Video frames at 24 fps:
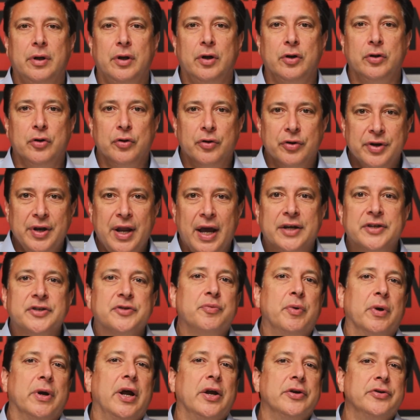your next
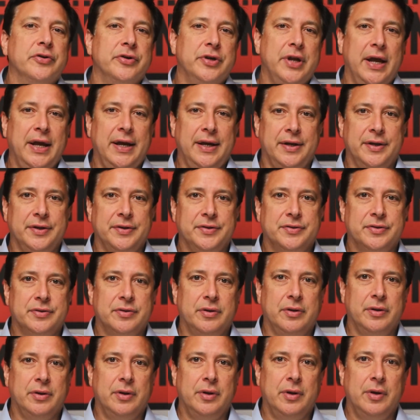100 days,
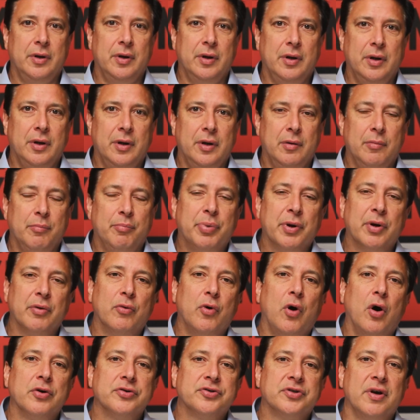but it will
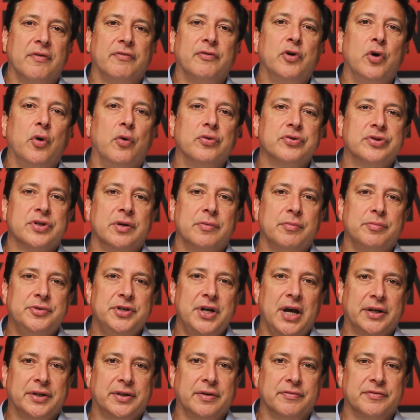also have goals and
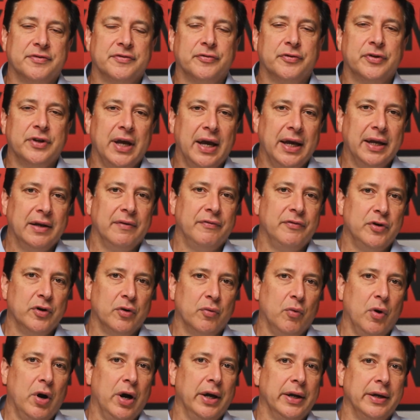objectives for the end of year
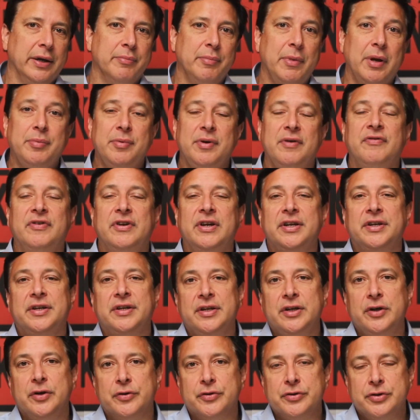1 and maybe even into
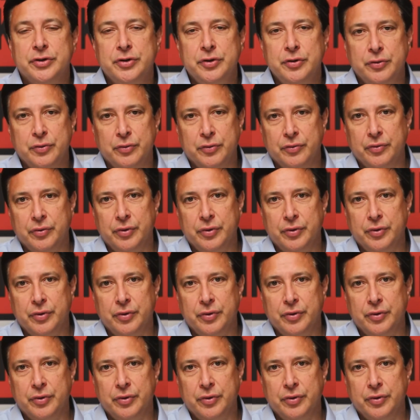year 2.